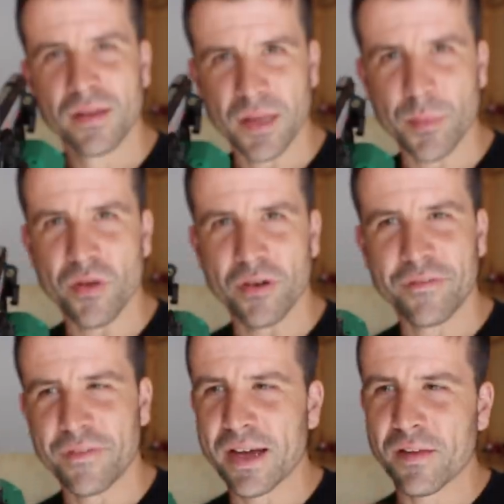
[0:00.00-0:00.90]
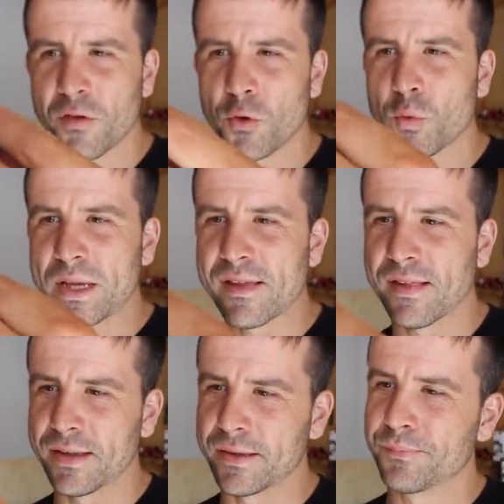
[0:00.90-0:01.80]
comes off far too
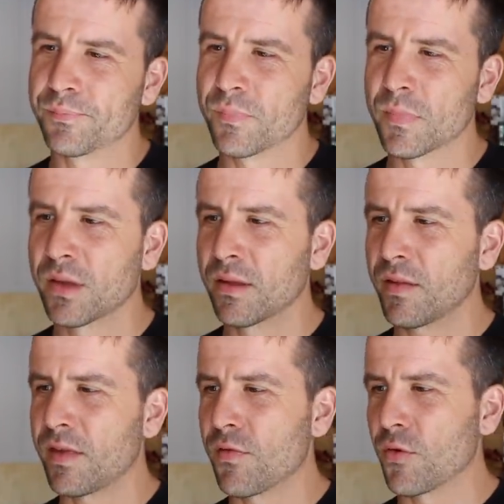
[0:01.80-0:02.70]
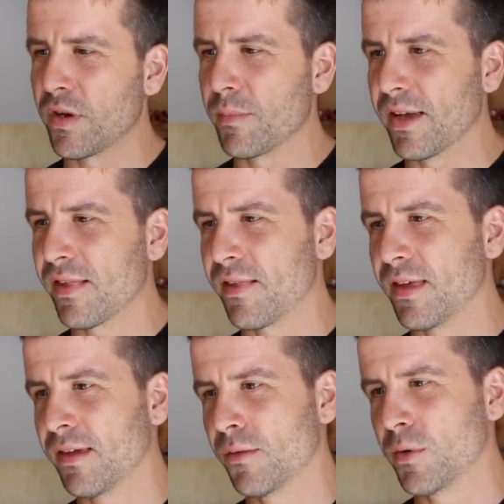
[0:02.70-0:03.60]
easily. This is already my
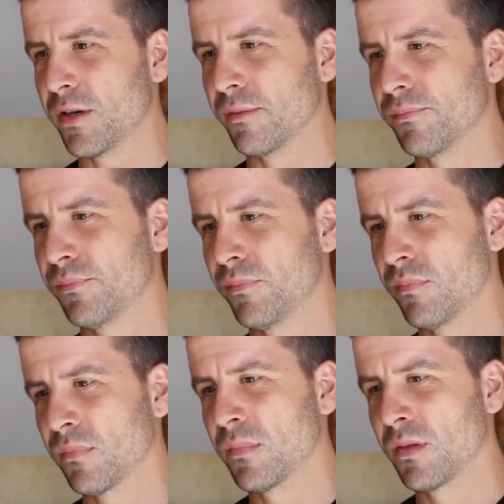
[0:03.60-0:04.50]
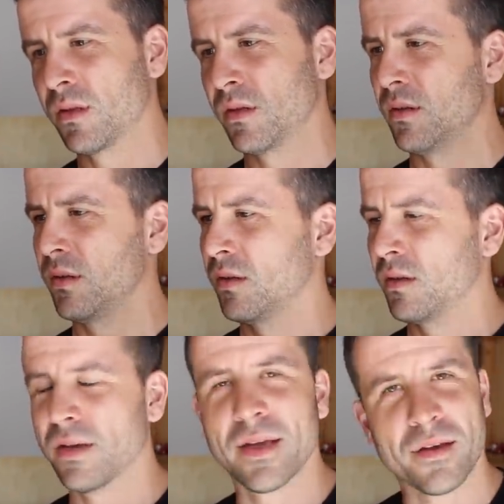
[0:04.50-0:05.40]
second one.
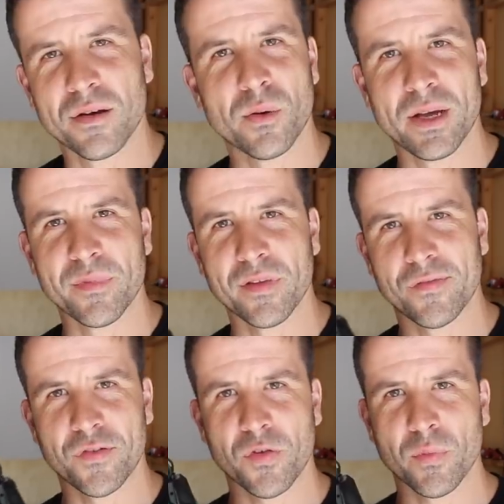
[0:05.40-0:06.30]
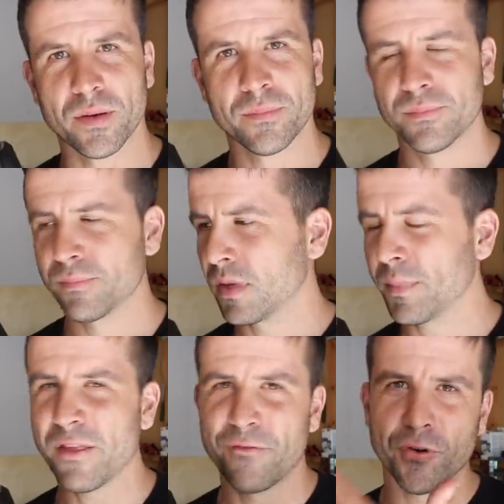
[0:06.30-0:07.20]
I don't know what happened to the first one. I
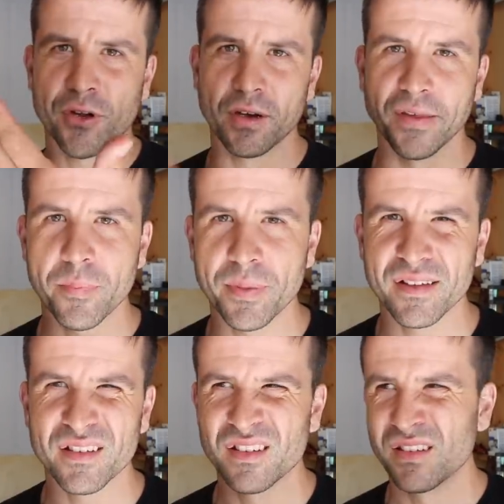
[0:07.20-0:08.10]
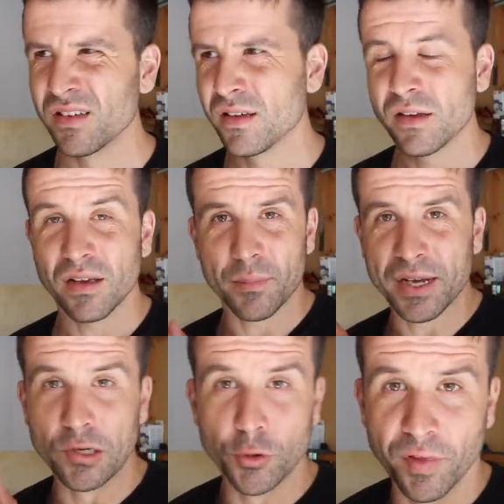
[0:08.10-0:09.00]
mean, it's $4, but I
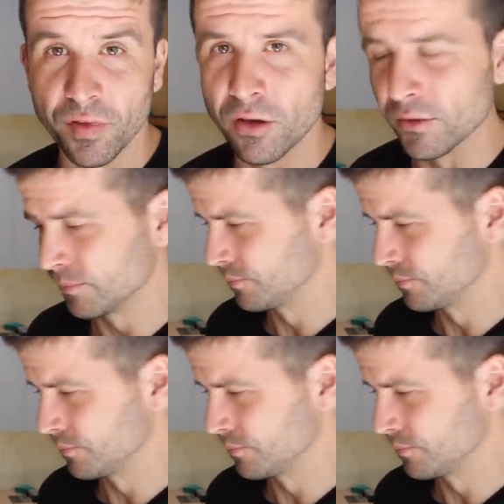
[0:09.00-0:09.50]
might glue this on.